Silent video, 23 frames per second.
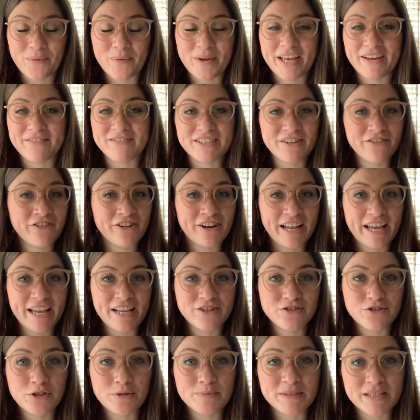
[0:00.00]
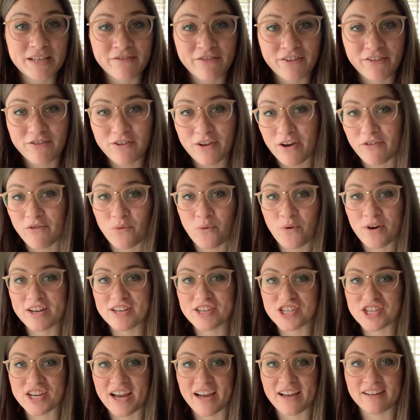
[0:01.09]
We have different age groups. Even if you have one
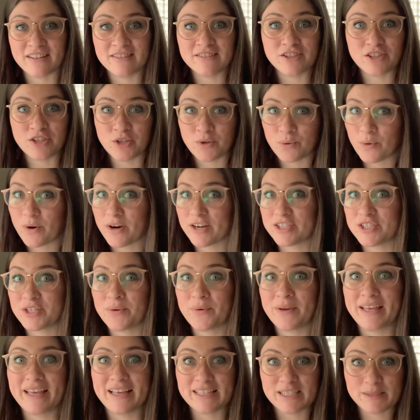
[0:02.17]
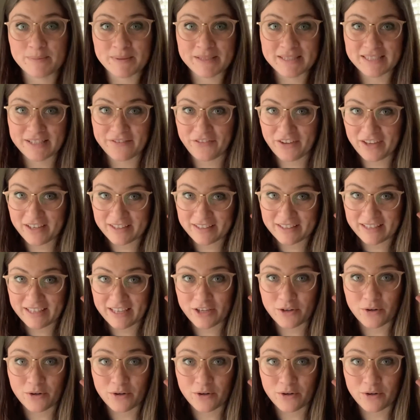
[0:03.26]
child, you are doing it specifically.